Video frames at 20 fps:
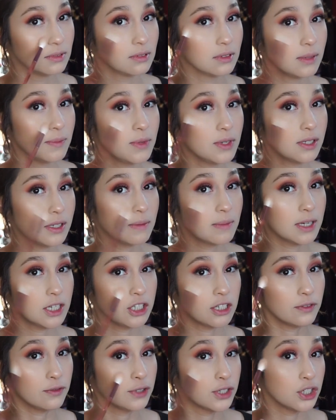I'm using my
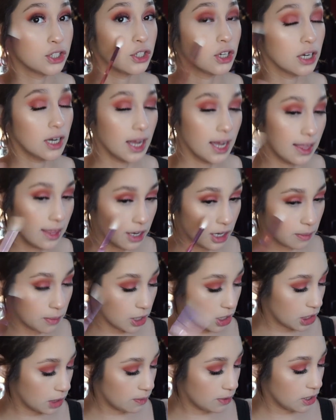Jeffree Star highlighter
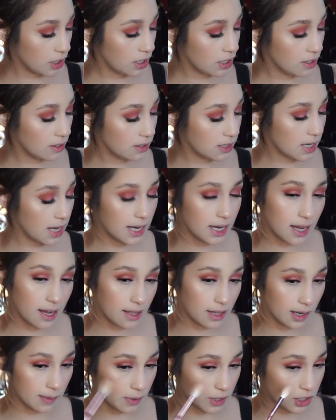brush, but you could use any
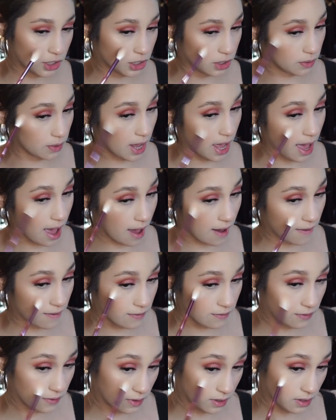highlighter brush you have.